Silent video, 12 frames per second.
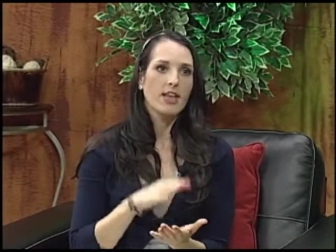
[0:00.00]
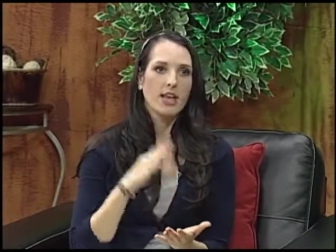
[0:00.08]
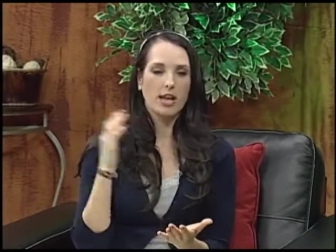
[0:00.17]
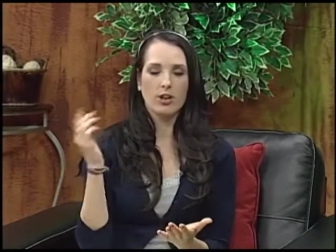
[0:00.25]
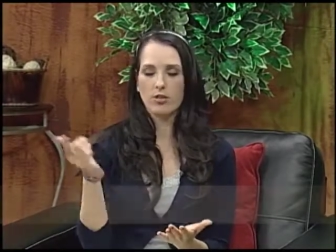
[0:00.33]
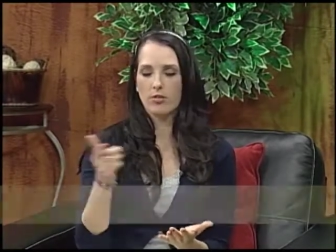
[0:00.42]

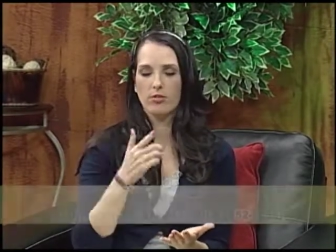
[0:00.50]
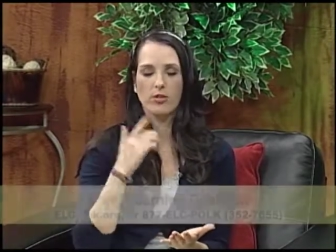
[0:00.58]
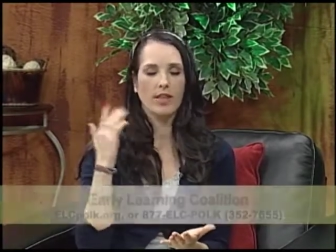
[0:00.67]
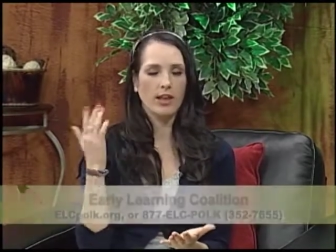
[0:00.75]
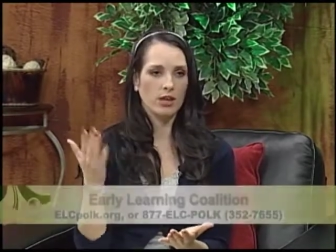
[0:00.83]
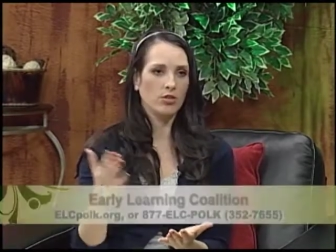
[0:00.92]
and
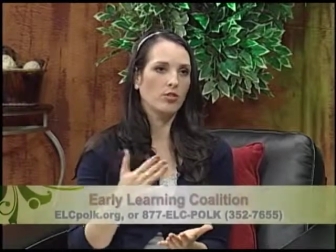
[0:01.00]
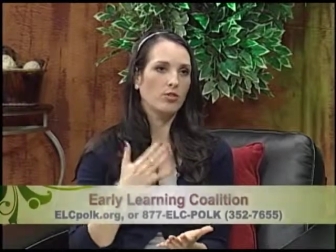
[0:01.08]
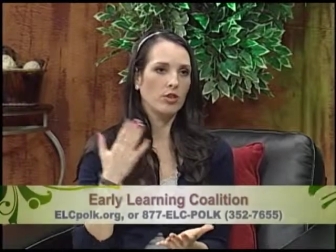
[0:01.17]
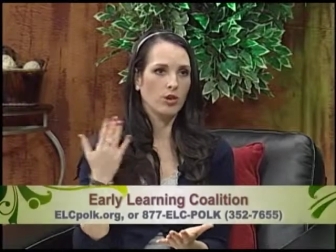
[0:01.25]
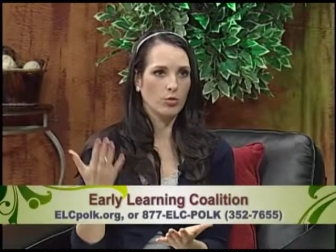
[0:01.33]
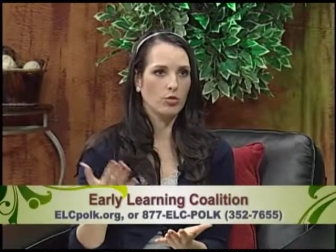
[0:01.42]
they
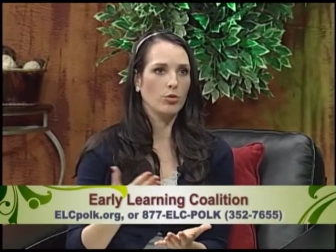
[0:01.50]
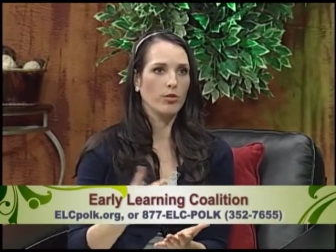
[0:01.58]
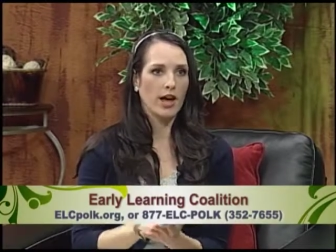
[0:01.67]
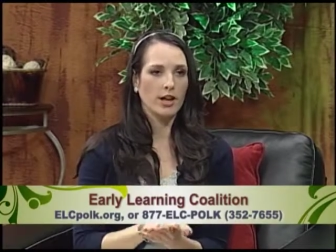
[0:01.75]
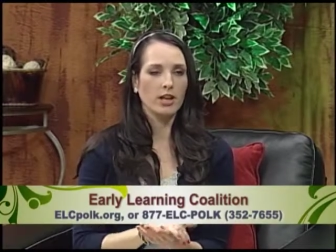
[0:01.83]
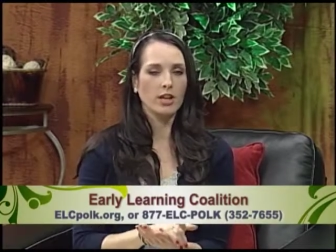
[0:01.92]
you know do
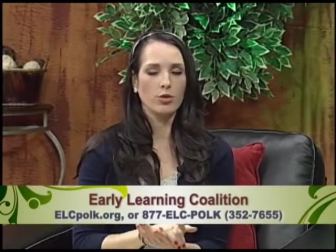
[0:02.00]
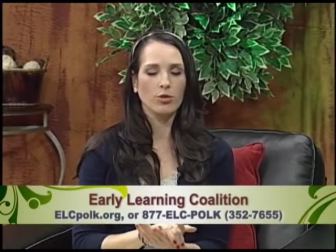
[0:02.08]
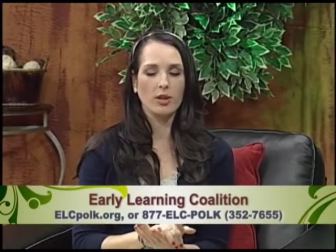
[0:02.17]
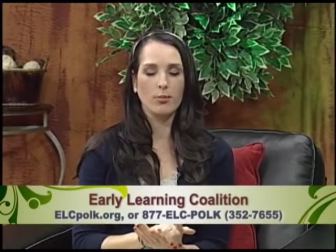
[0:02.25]
that on a yearly